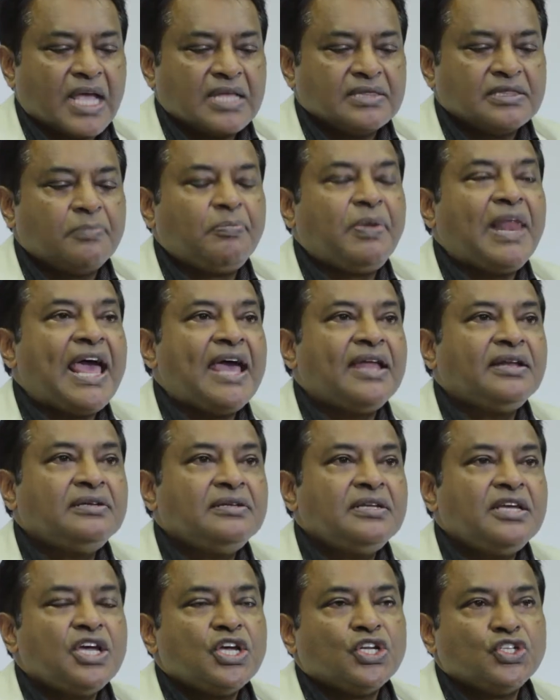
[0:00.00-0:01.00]
The plan
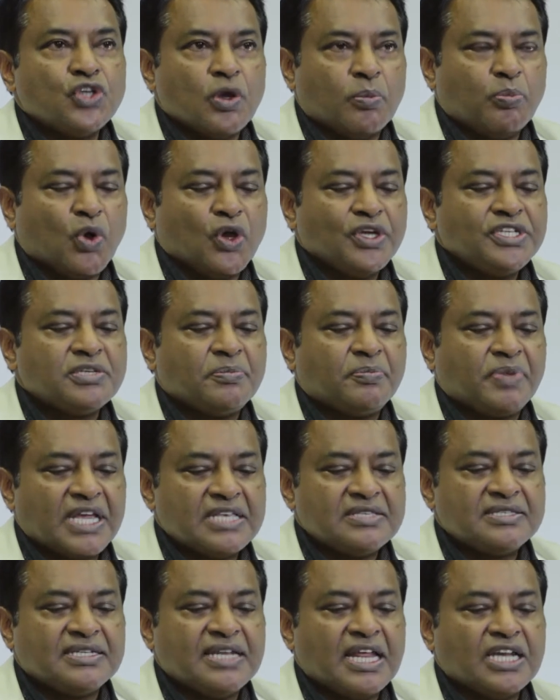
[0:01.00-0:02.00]
to appoint a
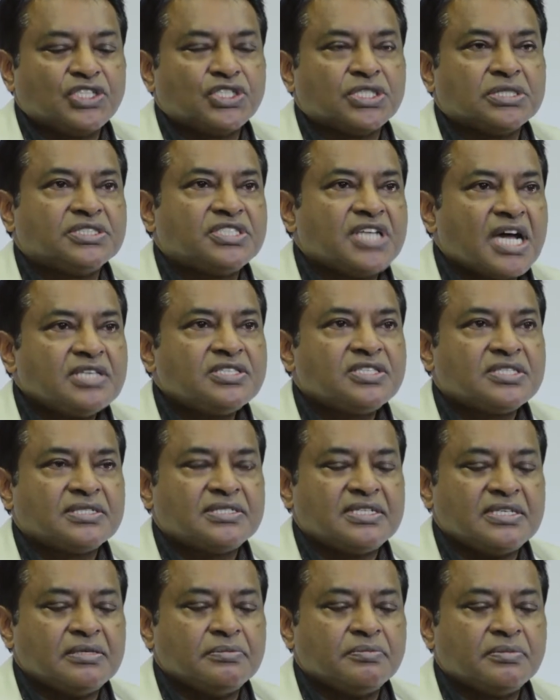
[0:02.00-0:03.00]
presidential task
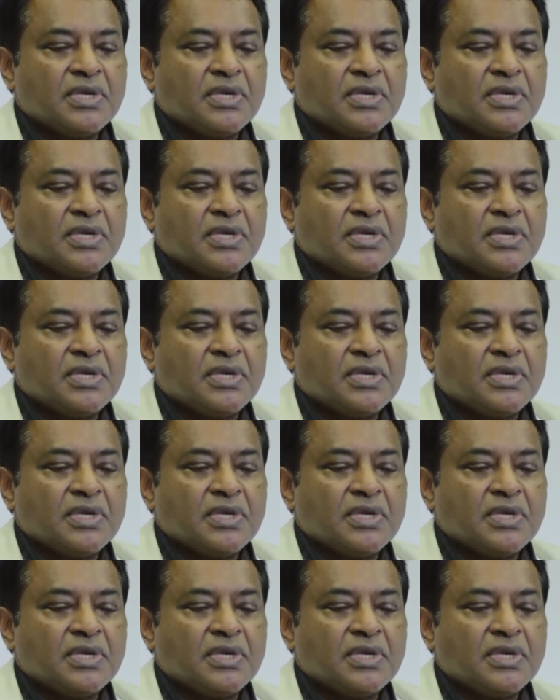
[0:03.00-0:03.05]
team